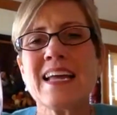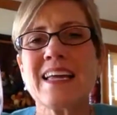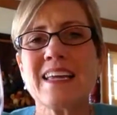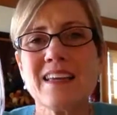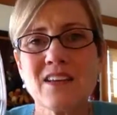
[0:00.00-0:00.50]

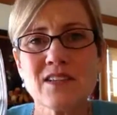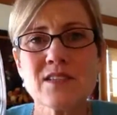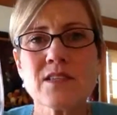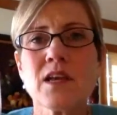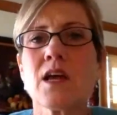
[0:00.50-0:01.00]

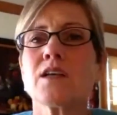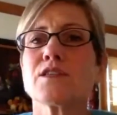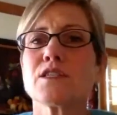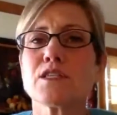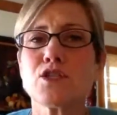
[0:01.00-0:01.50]
is
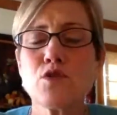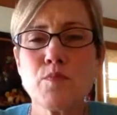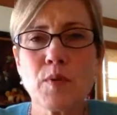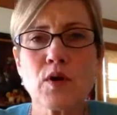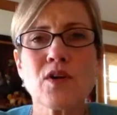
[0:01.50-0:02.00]

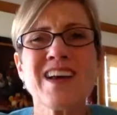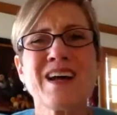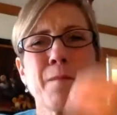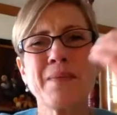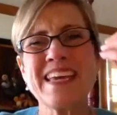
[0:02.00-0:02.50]
super
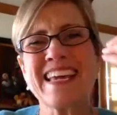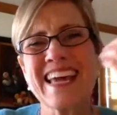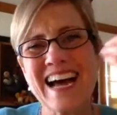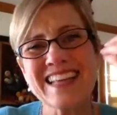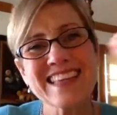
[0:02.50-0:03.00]

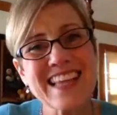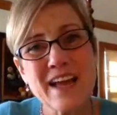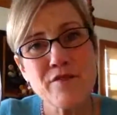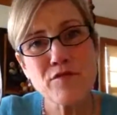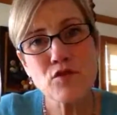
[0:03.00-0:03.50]

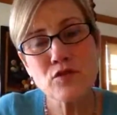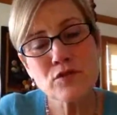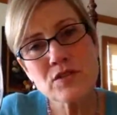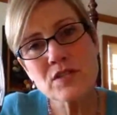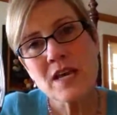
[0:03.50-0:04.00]
picante
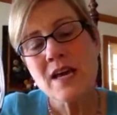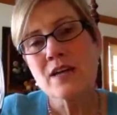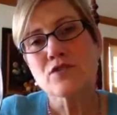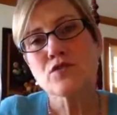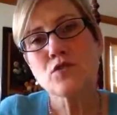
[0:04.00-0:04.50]
foods.
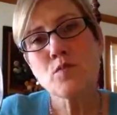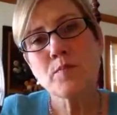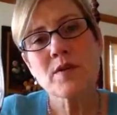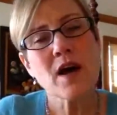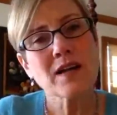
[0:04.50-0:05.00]
Soup,
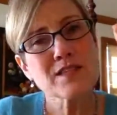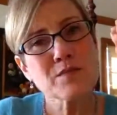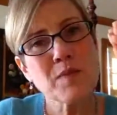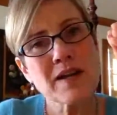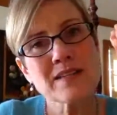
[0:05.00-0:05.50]
not
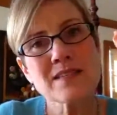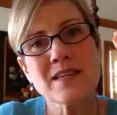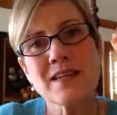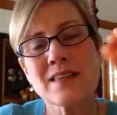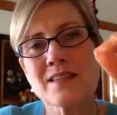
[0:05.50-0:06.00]

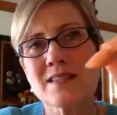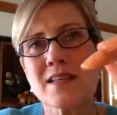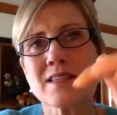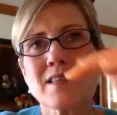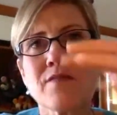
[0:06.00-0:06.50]
spicy in the
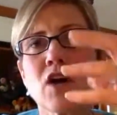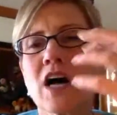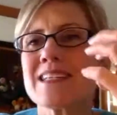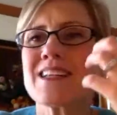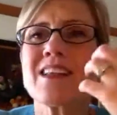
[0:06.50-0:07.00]
sense that they've
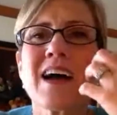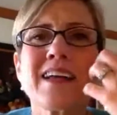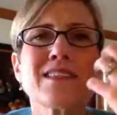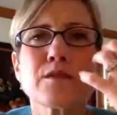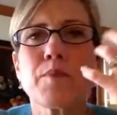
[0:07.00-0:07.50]
got
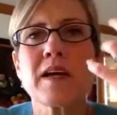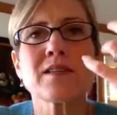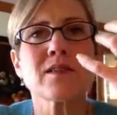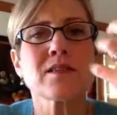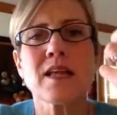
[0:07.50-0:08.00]
nice
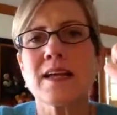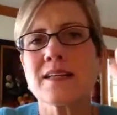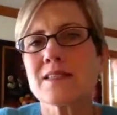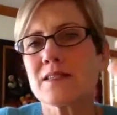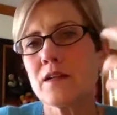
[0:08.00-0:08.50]
spices like
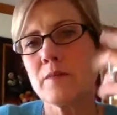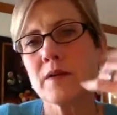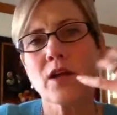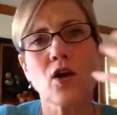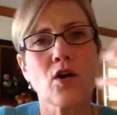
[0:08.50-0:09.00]
cinnamon
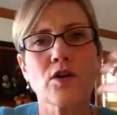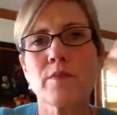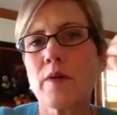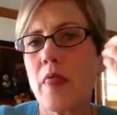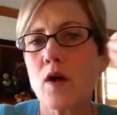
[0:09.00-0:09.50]
and
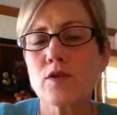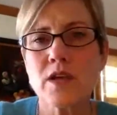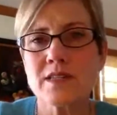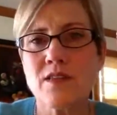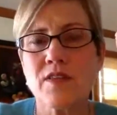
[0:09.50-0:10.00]
cardamom and those
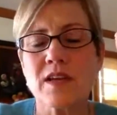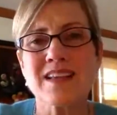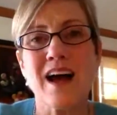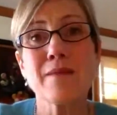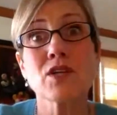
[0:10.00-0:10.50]
kinds of things.
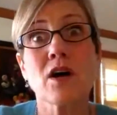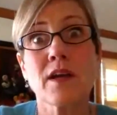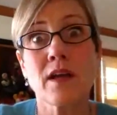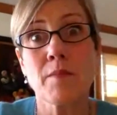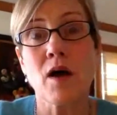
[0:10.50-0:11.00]
I'm
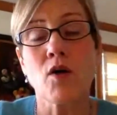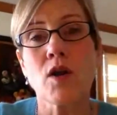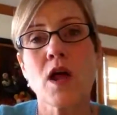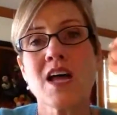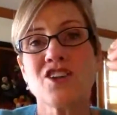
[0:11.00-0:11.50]
talking about
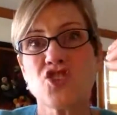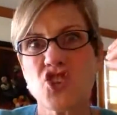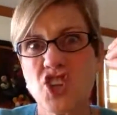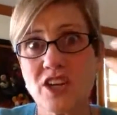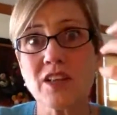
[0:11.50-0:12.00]

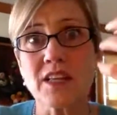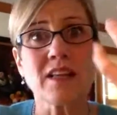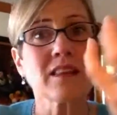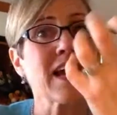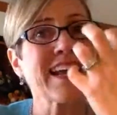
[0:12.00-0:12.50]
chili,
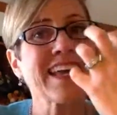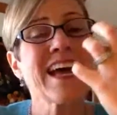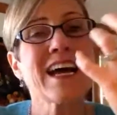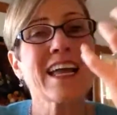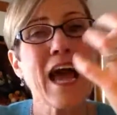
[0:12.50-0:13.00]
like
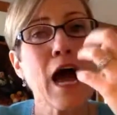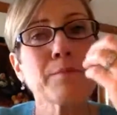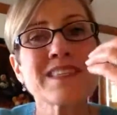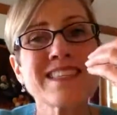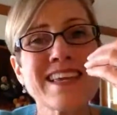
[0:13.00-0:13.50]

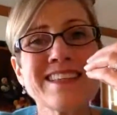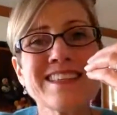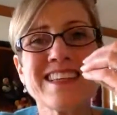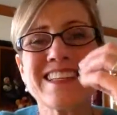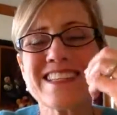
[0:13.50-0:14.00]

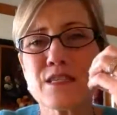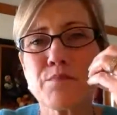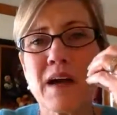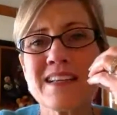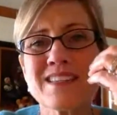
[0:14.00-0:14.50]
capsaicin
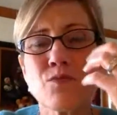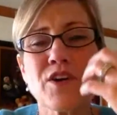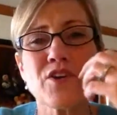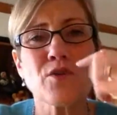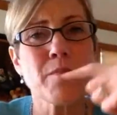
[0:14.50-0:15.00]
spice, where
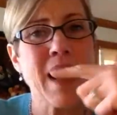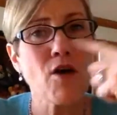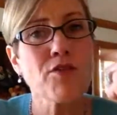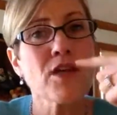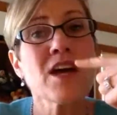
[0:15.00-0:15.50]
your
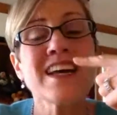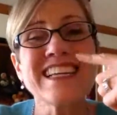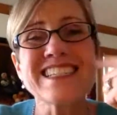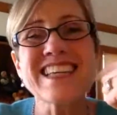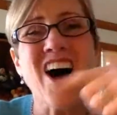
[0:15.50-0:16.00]
mouth
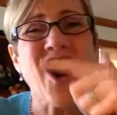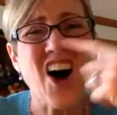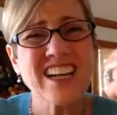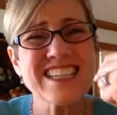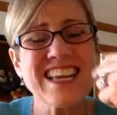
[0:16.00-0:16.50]
is
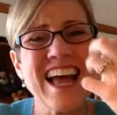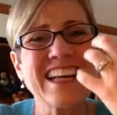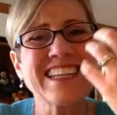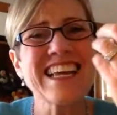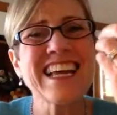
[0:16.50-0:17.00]
hot
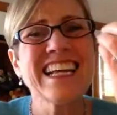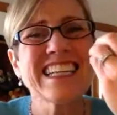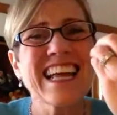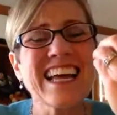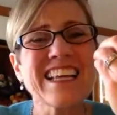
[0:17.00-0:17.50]
and
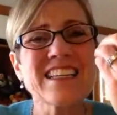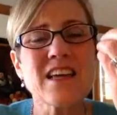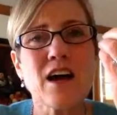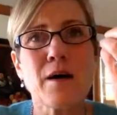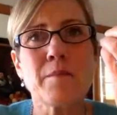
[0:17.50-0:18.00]

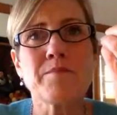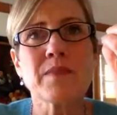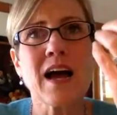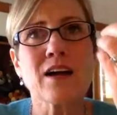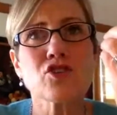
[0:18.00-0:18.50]

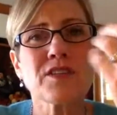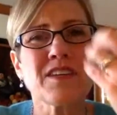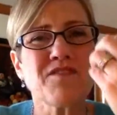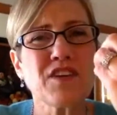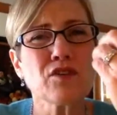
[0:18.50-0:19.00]

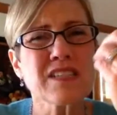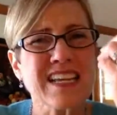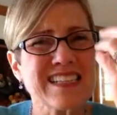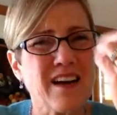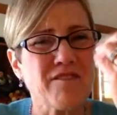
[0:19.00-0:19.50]
actually feels like
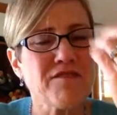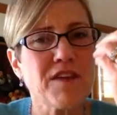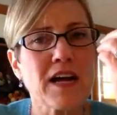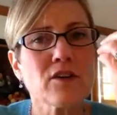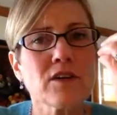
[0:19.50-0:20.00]
it's got
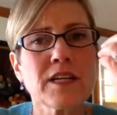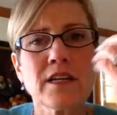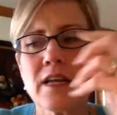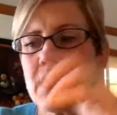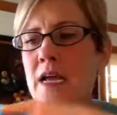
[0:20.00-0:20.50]
fire in
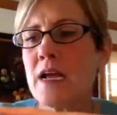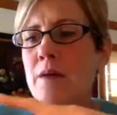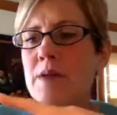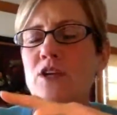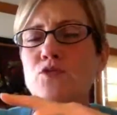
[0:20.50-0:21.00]
it.
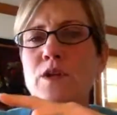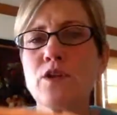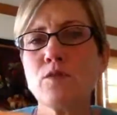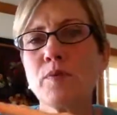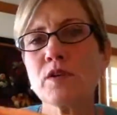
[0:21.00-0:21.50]
Because when
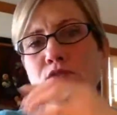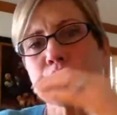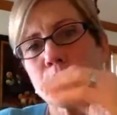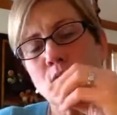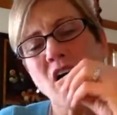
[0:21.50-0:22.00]
you put a
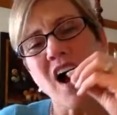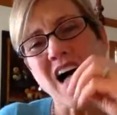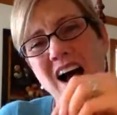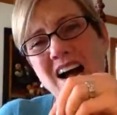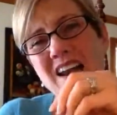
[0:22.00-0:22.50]
super
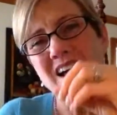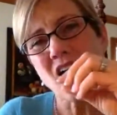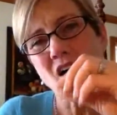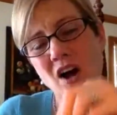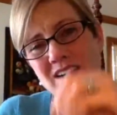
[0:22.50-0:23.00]

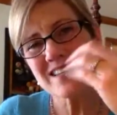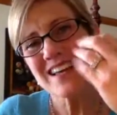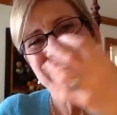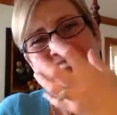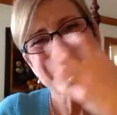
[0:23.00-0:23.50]
hot
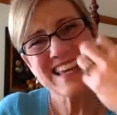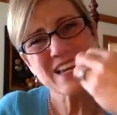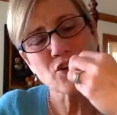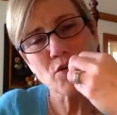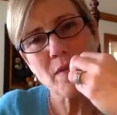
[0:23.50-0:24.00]
thing
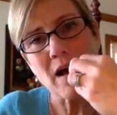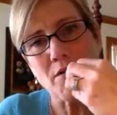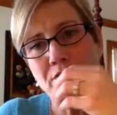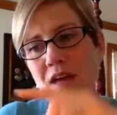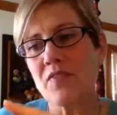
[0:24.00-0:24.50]
in your
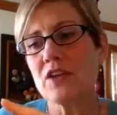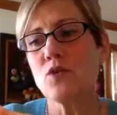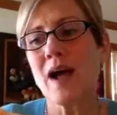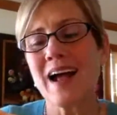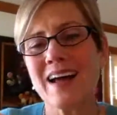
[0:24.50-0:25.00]
mouth and then
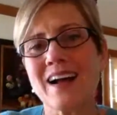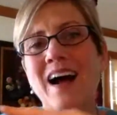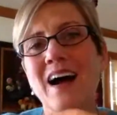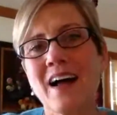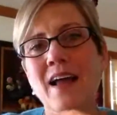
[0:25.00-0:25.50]
you add a
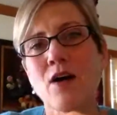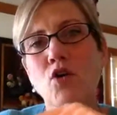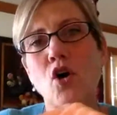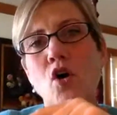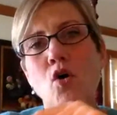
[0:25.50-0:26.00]
high
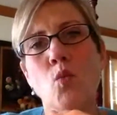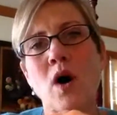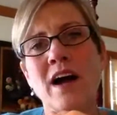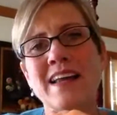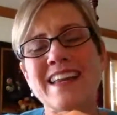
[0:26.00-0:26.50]
alcohol
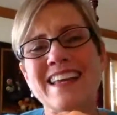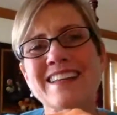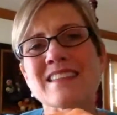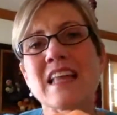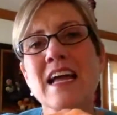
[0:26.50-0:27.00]
wine, it
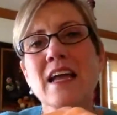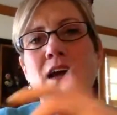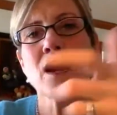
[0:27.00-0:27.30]
is like